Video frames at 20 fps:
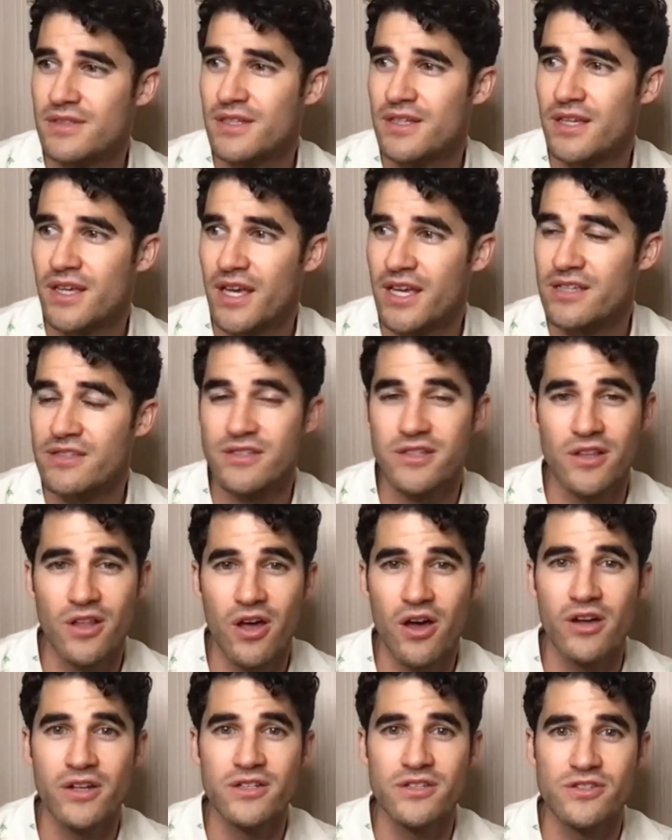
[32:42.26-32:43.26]
as
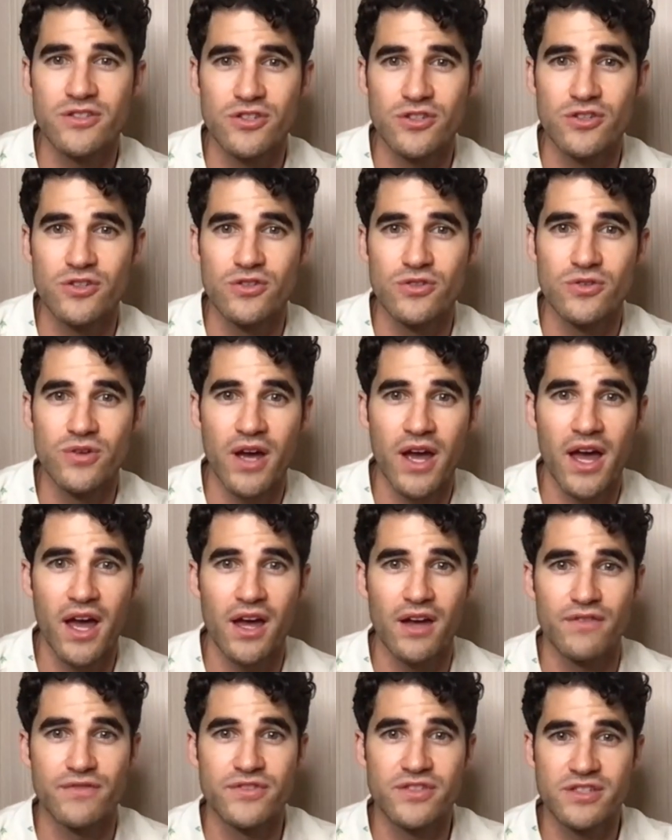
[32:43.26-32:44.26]
long as you
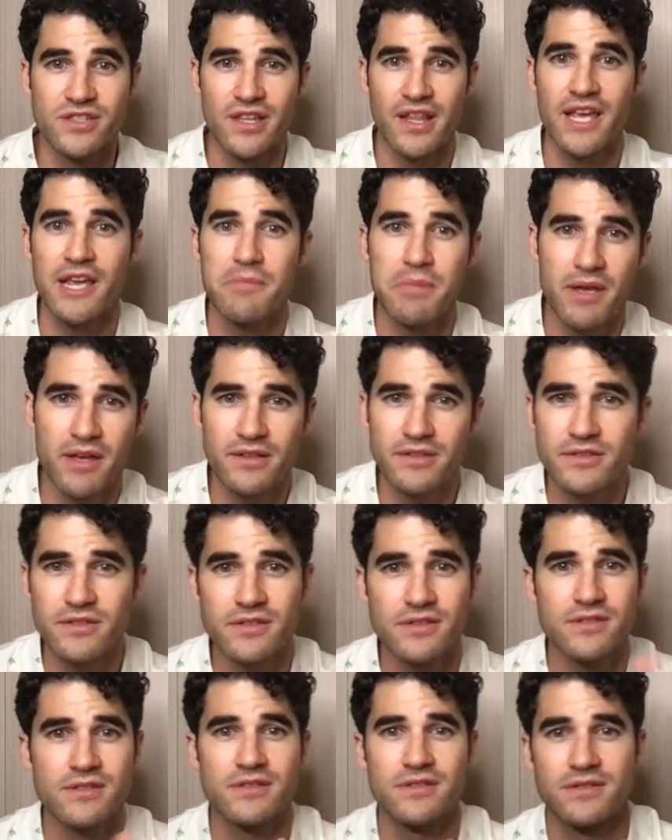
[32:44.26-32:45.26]
have sleigh
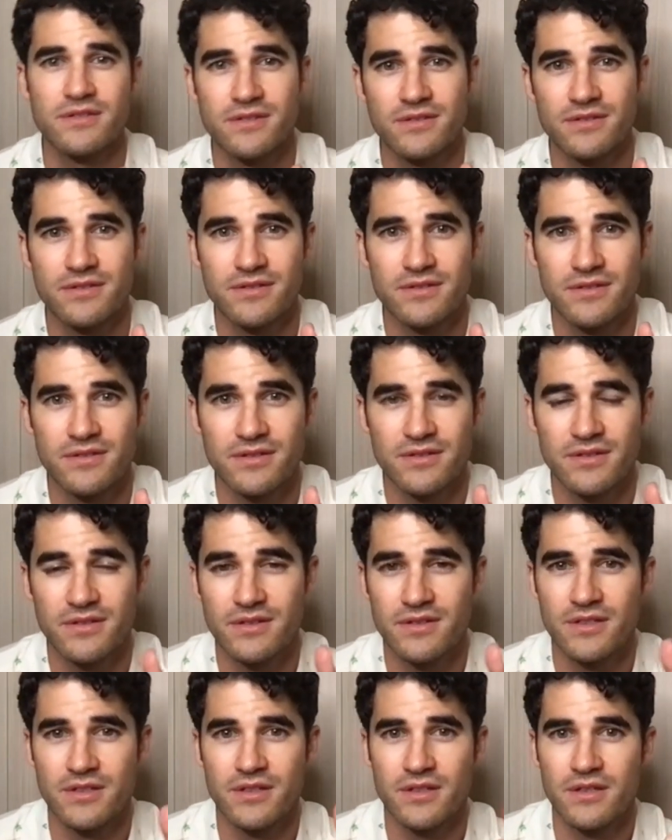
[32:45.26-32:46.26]
bells.
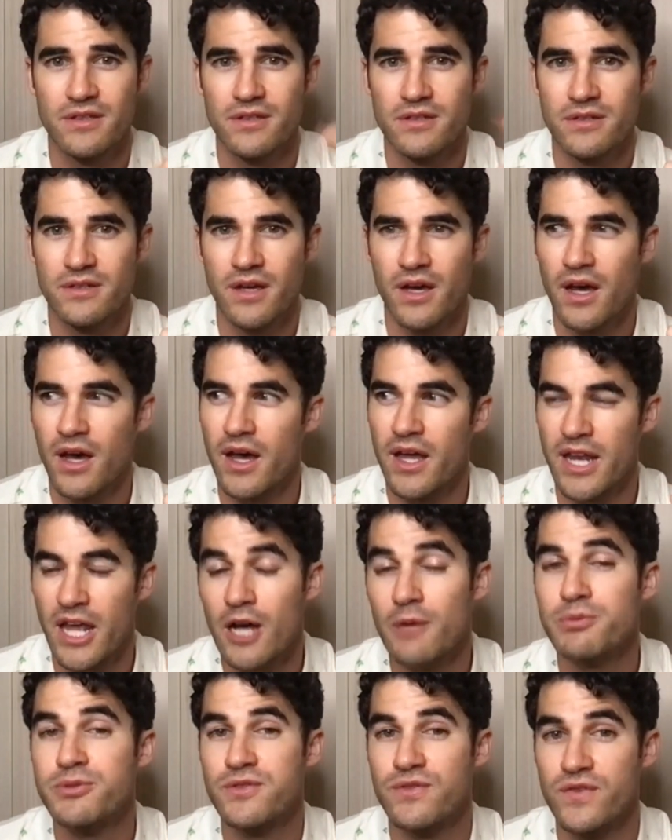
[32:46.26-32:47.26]
It
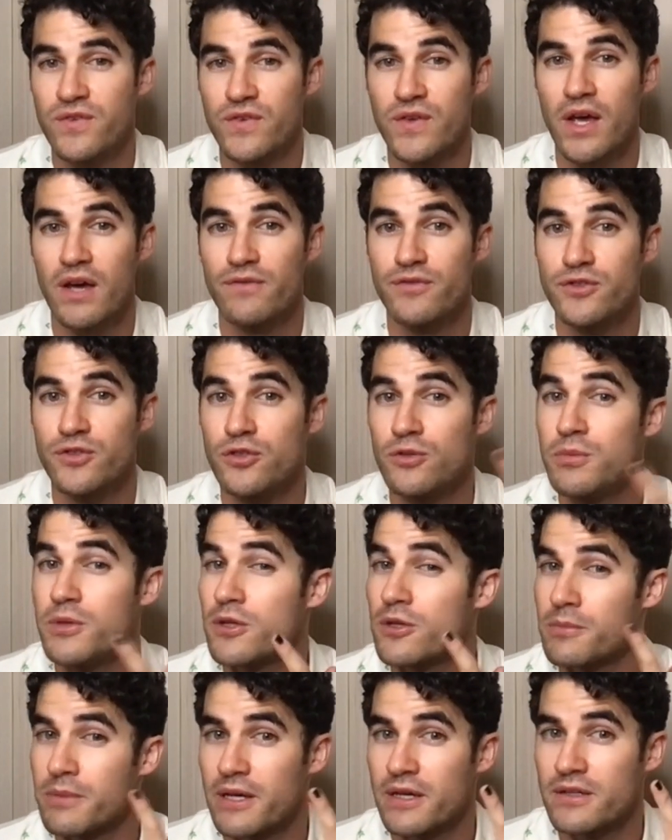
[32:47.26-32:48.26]
helps if you have tubular
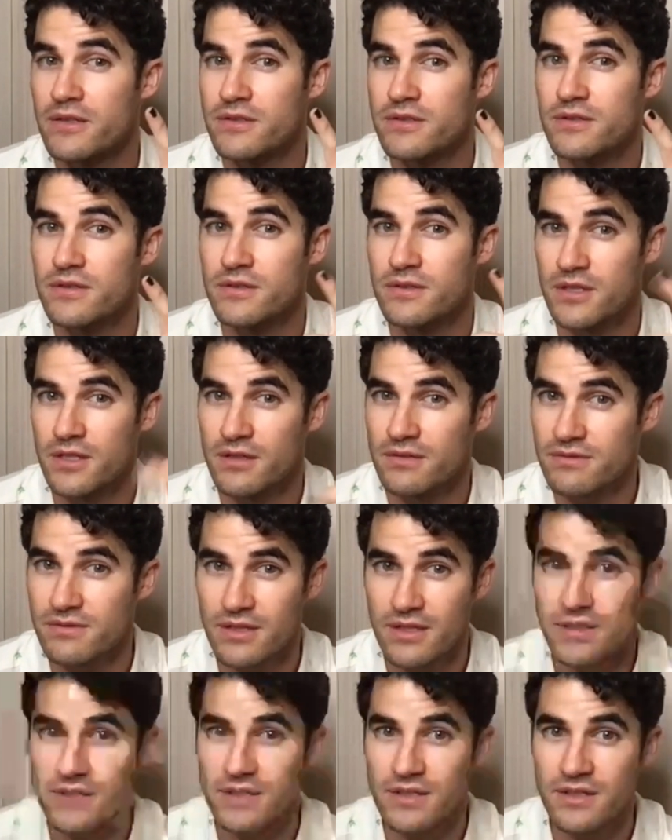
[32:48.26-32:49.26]
bells, ding,
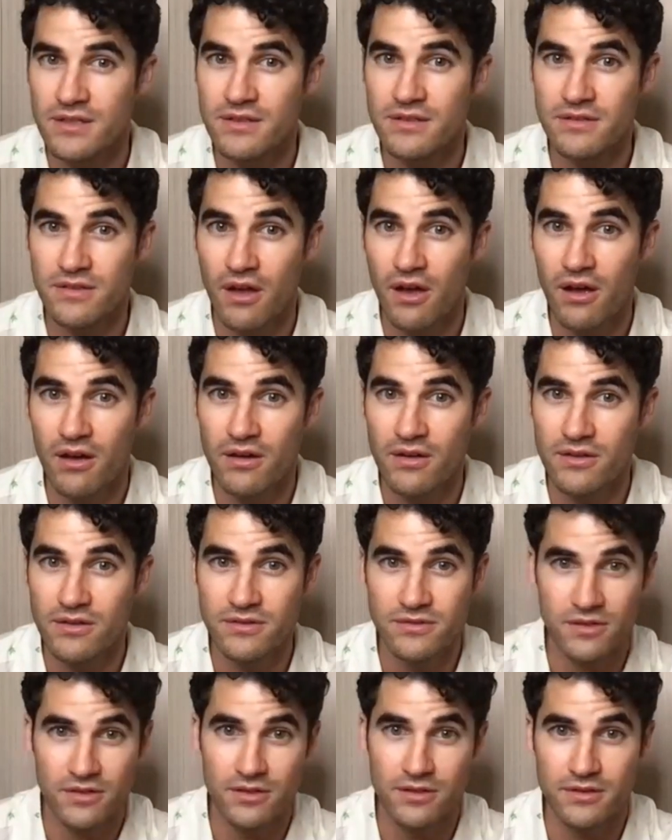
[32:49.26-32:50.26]

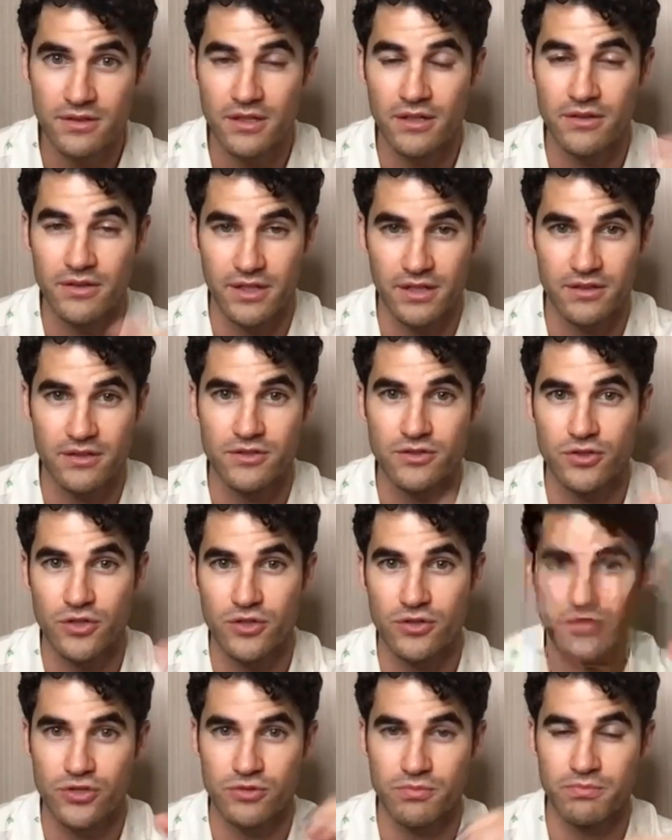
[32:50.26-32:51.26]
dong, dong, like the
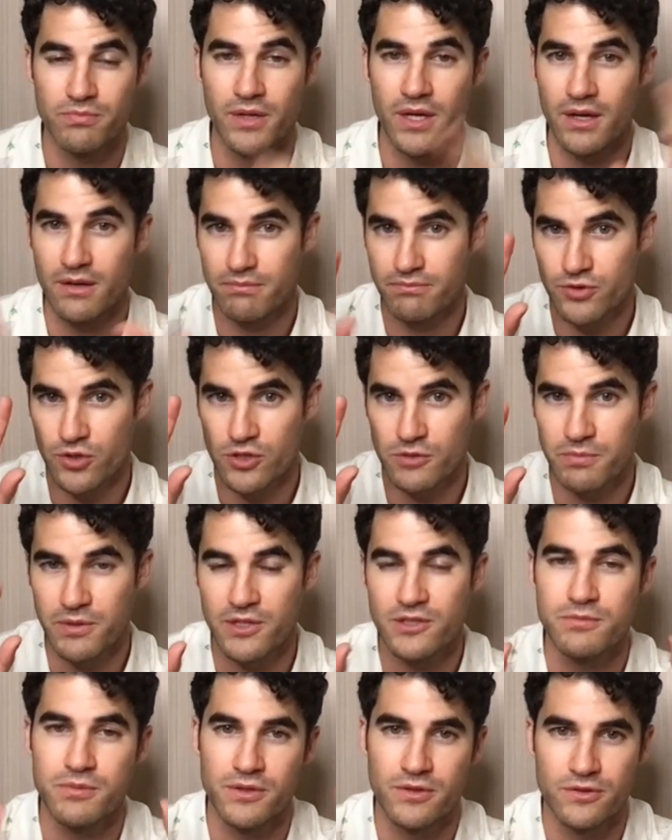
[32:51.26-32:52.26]
church bells,
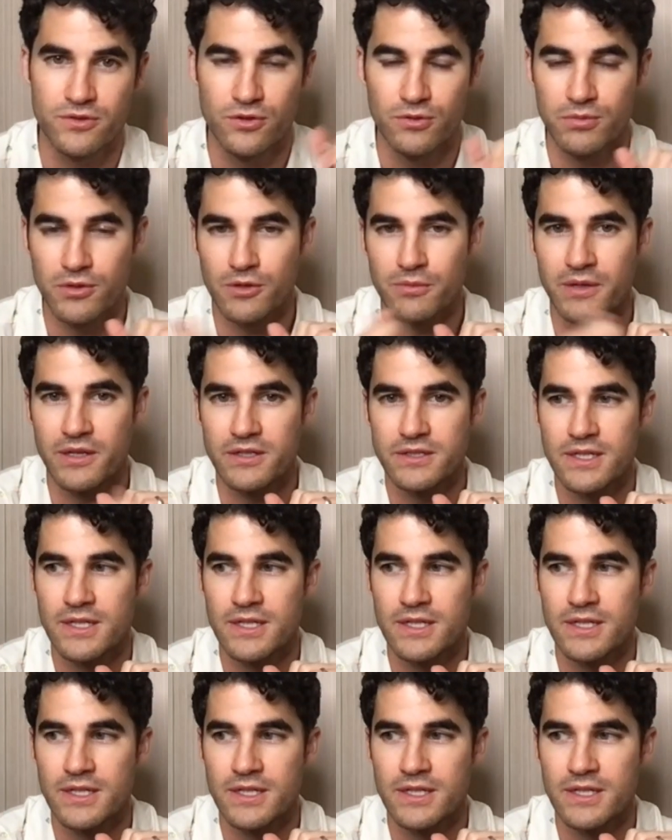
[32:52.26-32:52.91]
but the tubular bells.